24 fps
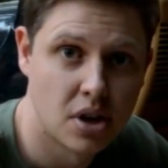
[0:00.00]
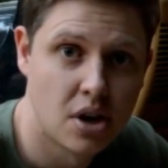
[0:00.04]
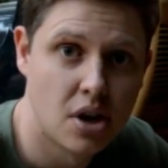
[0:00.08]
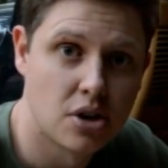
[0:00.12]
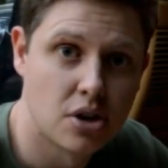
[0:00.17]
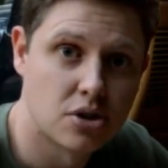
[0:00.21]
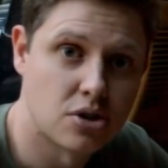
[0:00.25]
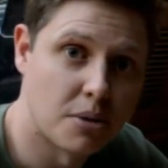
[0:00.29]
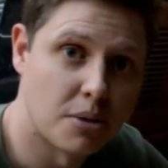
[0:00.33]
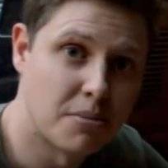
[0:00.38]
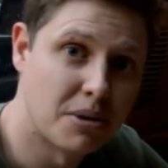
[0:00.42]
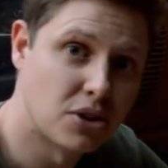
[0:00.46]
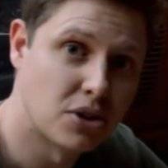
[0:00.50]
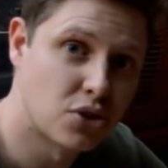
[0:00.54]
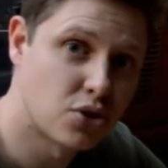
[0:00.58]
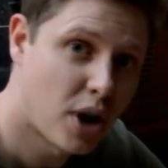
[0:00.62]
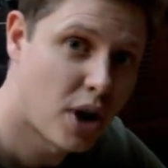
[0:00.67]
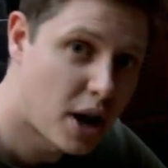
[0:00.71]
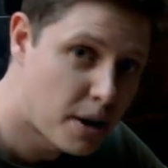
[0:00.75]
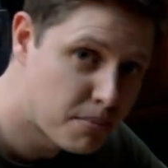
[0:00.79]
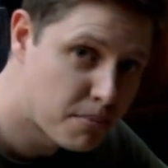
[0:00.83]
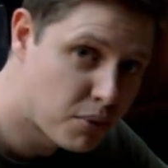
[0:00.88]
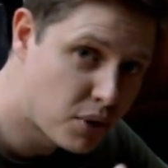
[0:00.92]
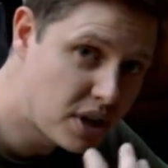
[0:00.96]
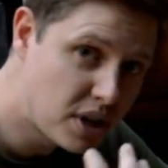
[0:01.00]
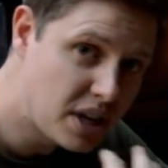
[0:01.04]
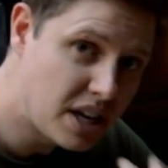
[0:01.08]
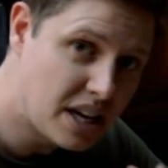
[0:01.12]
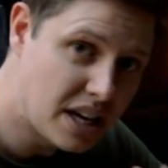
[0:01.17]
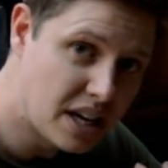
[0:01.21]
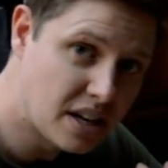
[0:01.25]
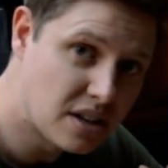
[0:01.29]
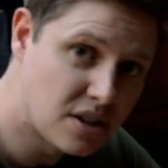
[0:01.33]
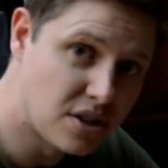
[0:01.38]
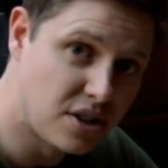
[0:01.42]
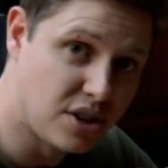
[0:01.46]
So I'm going to try to bring
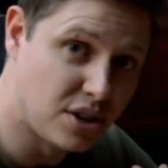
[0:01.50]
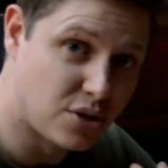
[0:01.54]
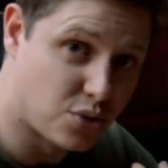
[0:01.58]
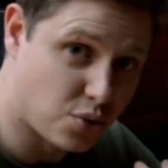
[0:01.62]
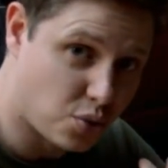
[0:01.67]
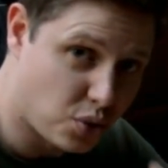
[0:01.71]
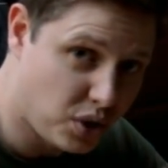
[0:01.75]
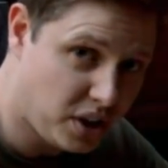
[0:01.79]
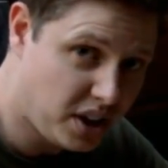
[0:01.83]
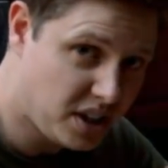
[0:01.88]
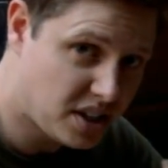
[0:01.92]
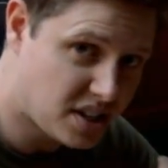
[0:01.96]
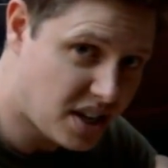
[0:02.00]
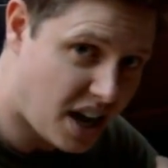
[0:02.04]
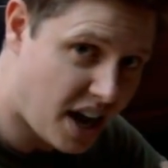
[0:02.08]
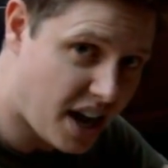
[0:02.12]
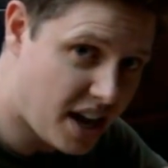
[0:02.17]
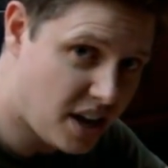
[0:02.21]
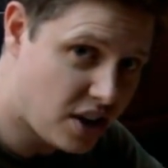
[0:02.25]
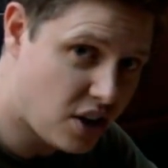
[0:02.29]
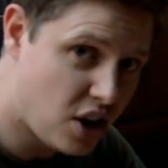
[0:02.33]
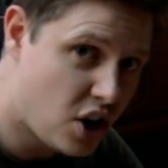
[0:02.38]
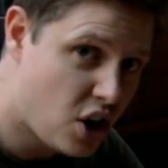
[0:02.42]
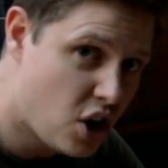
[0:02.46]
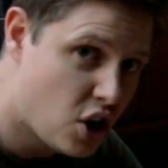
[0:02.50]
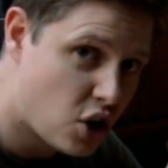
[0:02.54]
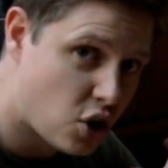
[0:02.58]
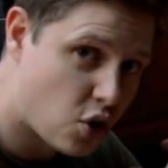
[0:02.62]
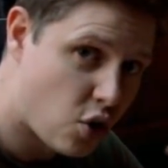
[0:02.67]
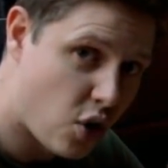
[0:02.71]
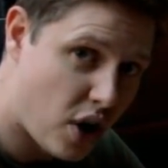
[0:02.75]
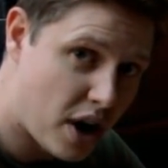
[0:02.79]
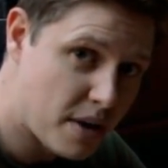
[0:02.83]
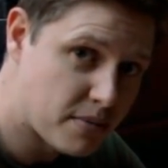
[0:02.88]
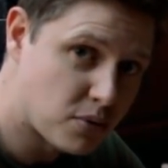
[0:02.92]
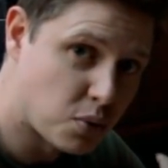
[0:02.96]
you into this really tight,
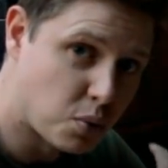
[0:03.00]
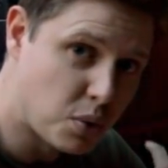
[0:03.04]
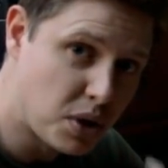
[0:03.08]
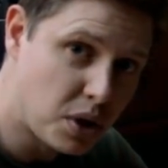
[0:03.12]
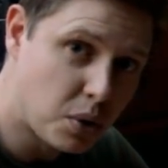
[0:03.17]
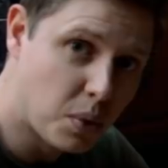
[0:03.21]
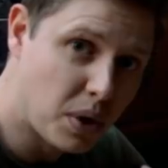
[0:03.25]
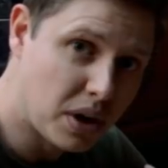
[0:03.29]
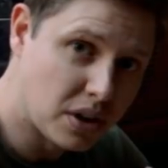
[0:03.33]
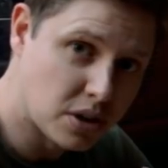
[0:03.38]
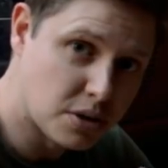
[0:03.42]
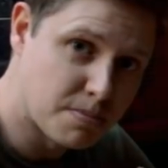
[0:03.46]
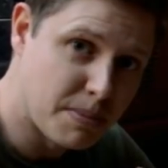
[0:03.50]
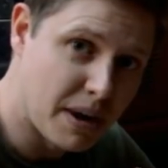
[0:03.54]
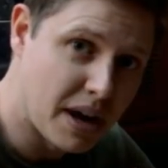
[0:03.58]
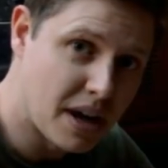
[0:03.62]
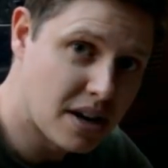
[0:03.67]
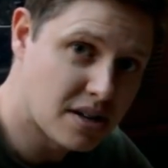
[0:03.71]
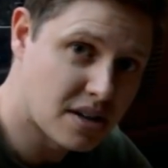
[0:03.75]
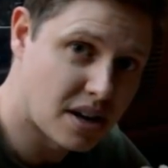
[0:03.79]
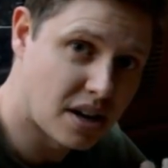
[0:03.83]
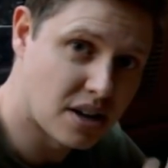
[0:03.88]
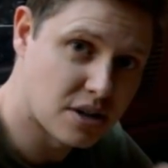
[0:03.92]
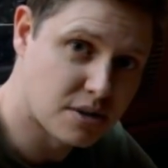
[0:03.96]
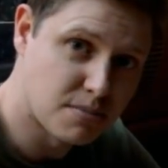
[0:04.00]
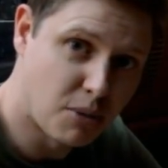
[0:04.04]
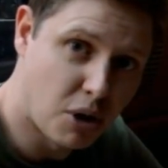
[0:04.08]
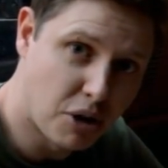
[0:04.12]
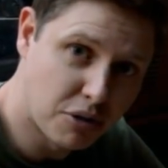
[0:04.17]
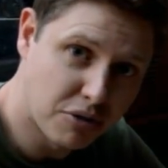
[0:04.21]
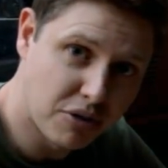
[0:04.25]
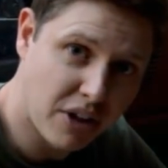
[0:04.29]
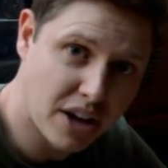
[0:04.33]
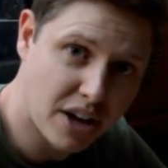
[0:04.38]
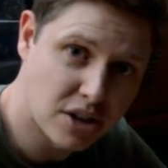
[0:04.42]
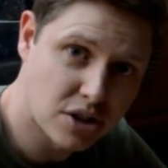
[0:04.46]
cramped wheel well space. I got a small
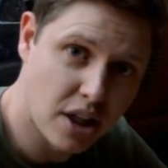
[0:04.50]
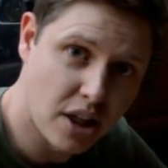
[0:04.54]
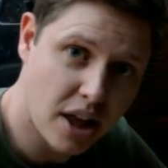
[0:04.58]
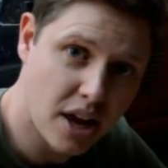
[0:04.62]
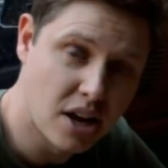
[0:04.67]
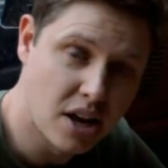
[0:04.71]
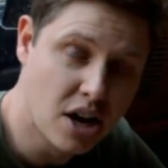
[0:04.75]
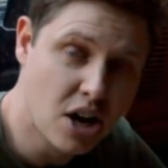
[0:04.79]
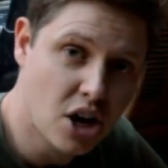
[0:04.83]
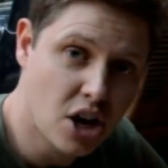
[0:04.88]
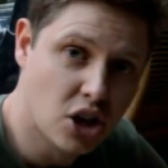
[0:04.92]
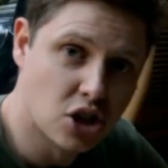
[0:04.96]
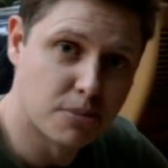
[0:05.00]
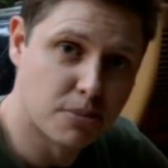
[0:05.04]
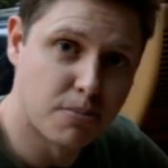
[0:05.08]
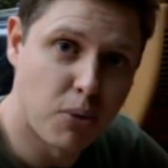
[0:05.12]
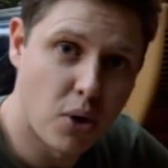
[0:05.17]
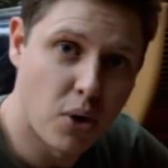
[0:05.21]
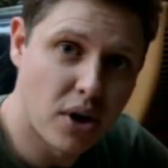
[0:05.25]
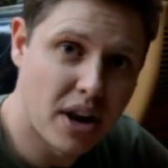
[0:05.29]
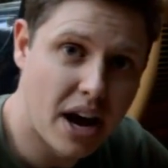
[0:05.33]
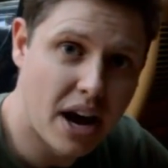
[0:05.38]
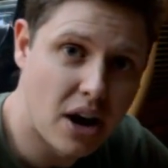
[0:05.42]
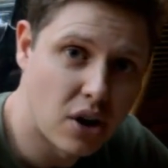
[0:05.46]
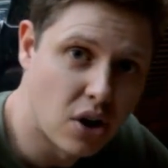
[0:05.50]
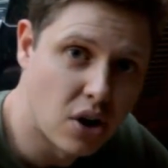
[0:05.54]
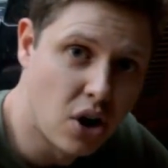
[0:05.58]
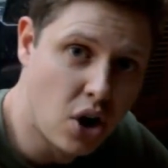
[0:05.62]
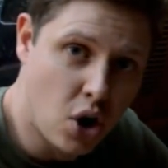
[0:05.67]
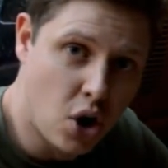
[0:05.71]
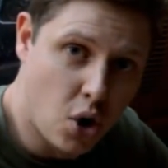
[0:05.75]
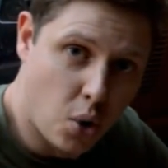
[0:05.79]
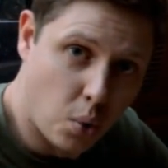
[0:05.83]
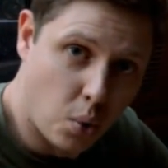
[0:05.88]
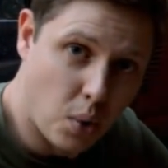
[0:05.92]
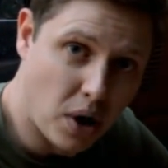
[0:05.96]
flashlight to point out
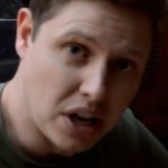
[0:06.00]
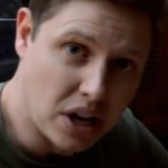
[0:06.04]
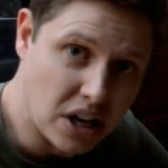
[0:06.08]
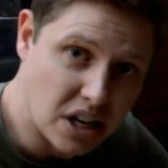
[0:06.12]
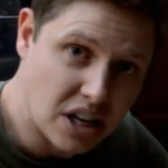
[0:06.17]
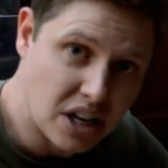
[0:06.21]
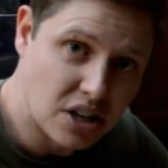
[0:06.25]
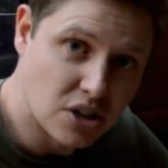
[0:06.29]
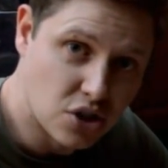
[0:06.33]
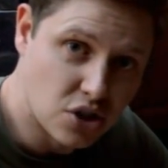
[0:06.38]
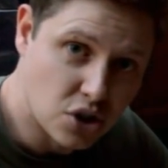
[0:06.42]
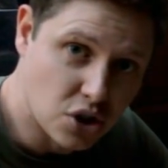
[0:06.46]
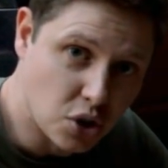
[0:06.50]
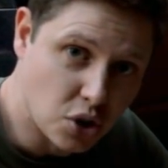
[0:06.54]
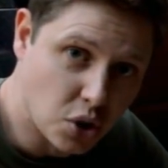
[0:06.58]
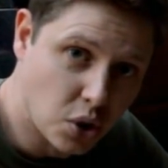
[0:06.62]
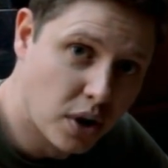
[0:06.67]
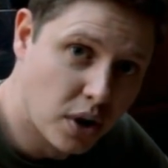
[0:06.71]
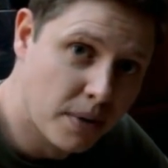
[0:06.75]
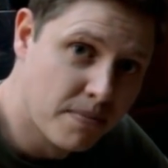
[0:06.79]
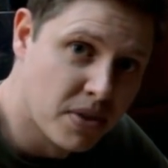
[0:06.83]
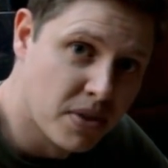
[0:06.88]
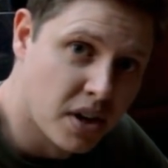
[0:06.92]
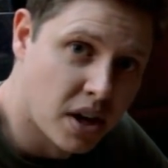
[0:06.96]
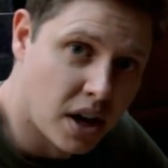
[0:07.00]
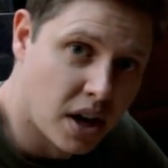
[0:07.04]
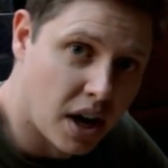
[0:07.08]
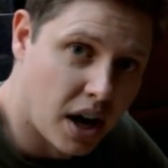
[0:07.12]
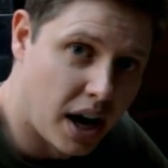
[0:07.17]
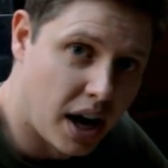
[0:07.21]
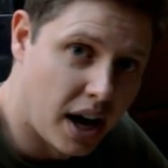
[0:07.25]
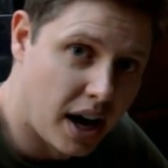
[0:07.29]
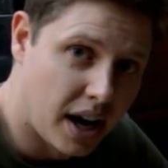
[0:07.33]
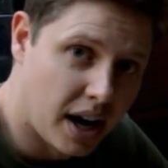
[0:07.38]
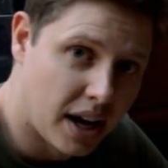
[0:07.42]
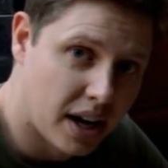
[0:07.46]
what you need to do.
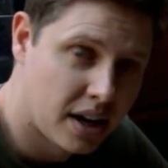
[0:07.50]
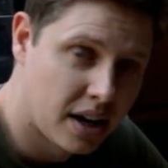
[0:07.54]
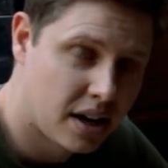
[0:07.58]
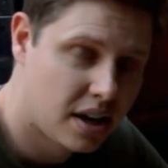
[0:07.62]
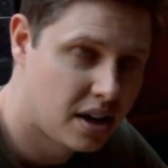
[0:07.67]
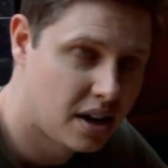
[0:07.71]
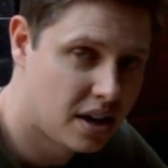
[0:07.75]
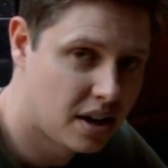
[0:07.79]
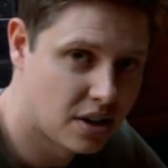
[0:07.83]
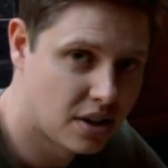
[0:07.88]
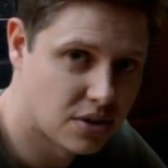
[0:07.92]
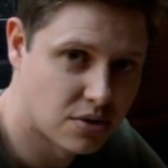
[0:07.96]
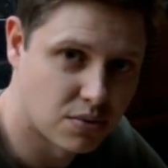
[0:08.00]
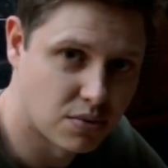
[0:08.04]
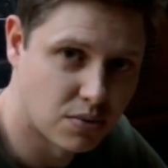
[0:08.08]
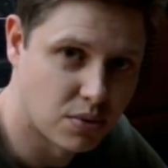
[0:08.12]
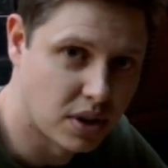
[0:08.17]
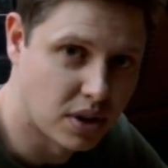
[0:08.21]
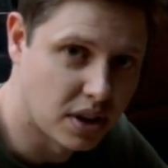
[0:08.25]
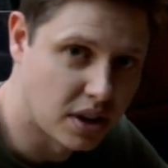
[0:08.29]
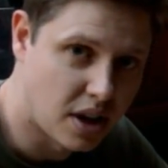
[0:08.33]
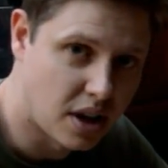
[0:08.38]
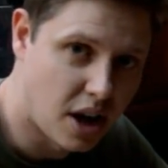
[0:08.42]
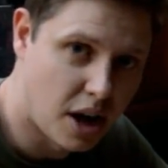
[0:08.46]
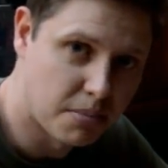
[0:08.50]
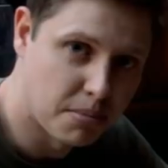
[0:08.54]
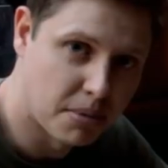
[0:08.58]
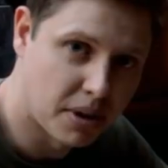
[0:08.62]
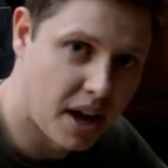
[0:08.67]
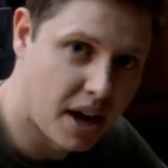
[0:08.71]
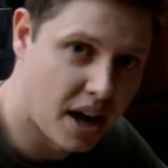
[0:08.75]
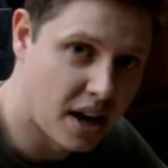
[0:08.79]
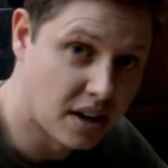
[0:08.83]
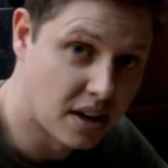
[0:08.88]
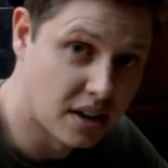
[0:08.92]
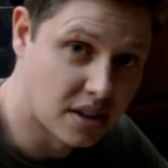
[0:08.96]
Uh, it's really
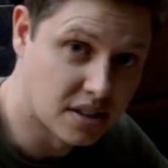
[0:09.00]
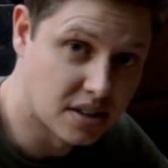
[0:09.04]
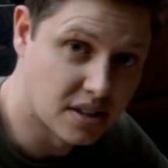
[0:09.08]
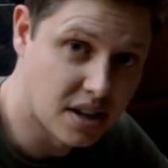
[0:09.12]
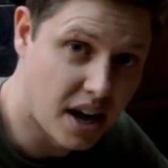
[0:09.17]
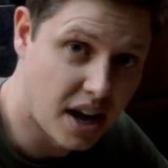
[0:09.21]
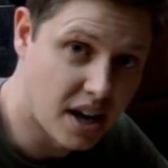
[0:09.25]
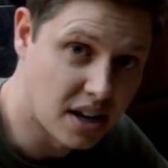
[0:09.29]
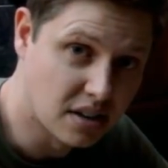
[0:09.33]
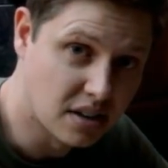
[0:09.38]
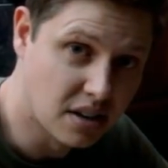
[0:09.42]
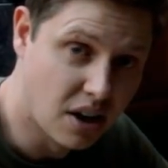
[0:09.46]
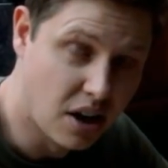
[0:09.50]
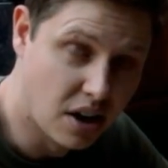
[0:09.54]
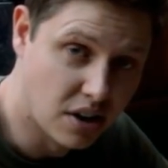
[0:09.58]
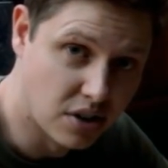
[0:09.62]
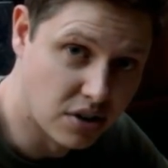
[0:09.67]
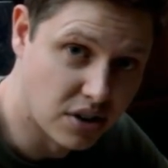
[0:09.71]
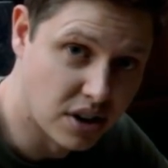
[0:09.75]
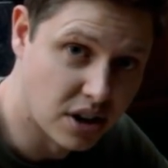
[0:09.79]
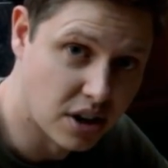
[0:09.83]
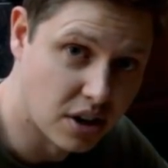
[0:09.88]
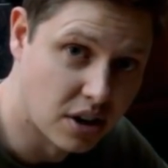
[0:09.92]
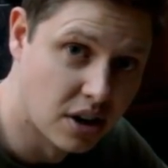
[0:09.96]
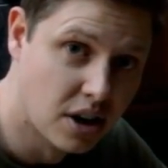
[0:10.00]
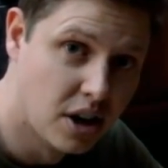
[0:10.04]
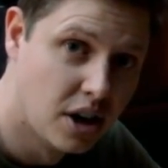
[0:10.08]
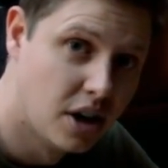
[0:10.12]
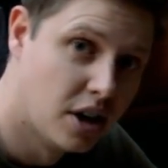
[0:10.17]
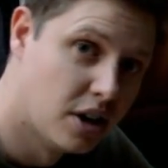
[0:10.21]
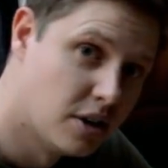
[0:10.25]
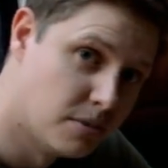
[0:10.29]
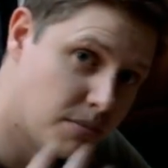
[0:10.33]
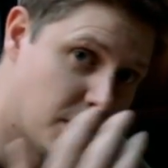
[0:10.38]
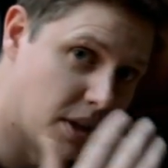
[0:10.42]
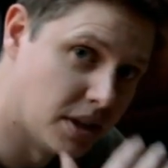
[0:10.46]
complicated and tight under here,
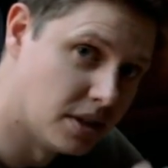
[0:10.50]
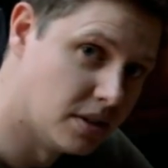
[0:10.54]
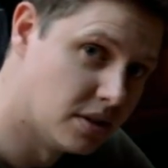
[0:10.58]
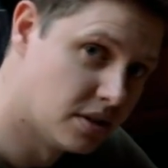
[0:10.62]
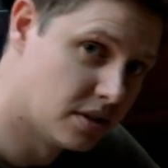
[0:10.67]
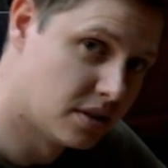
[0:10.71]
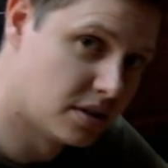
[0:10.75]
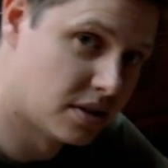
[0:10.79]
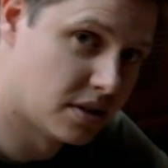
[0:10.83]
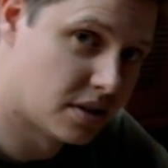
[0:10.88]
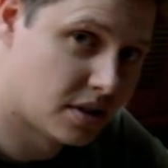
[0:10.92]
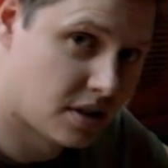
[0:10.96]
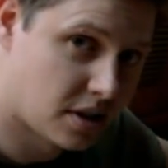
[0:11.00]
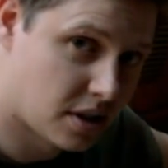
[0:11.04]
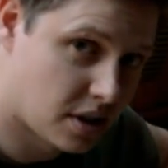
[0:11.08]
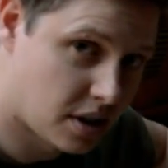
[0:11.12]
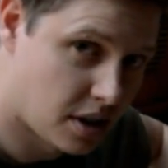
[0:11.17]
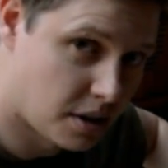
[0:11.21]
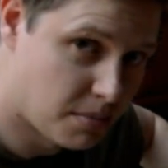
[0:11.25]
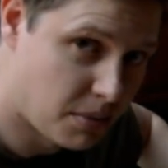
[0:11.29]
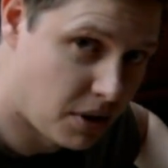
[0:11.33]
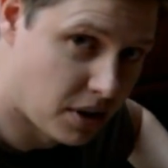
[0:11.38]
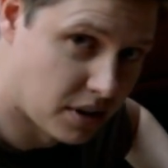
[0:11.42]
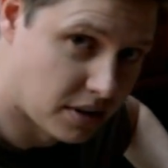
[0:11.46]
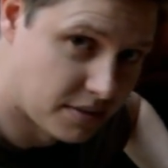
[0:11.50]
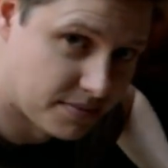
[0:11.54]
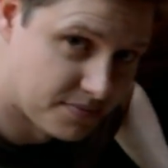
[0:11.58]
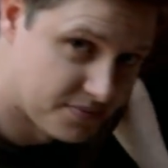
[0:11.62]
but come on.